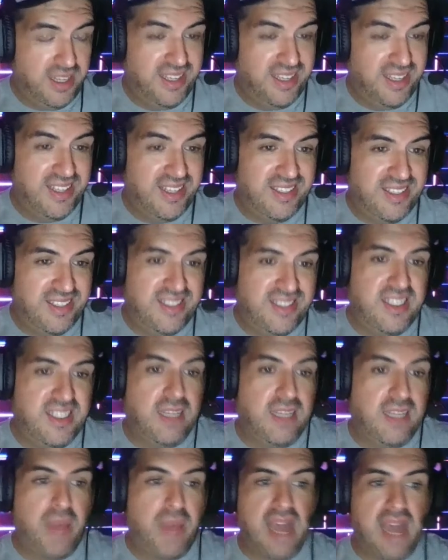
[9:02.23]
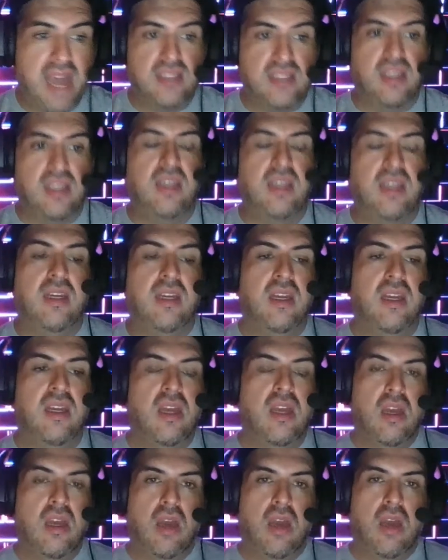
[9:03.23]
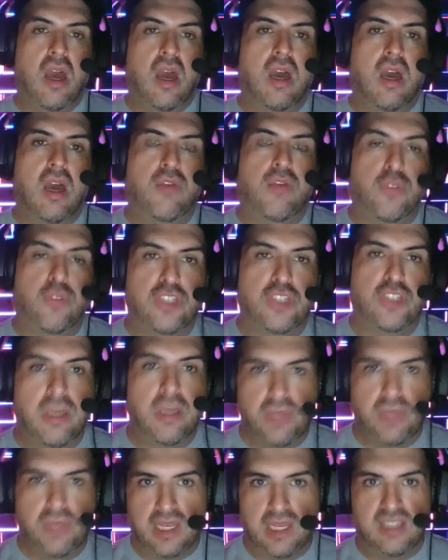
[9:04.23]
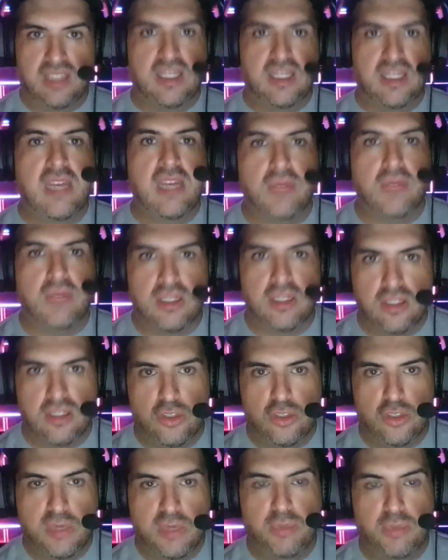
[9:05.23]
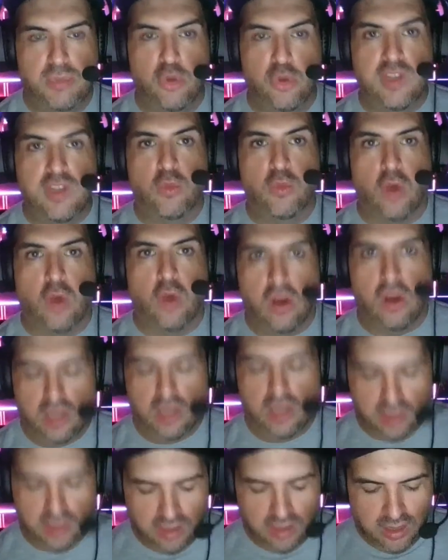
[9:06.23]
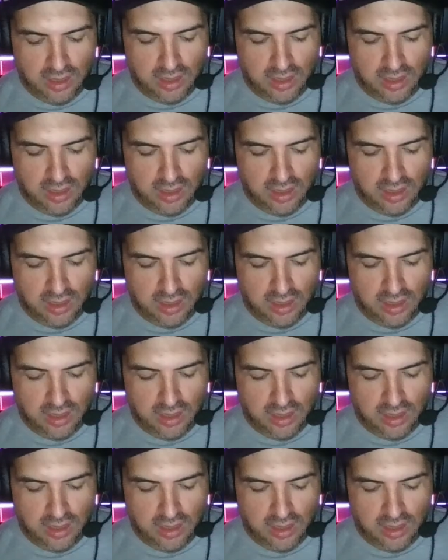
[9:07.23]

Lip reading: is the capacity for something, a statement, to be proven wrong.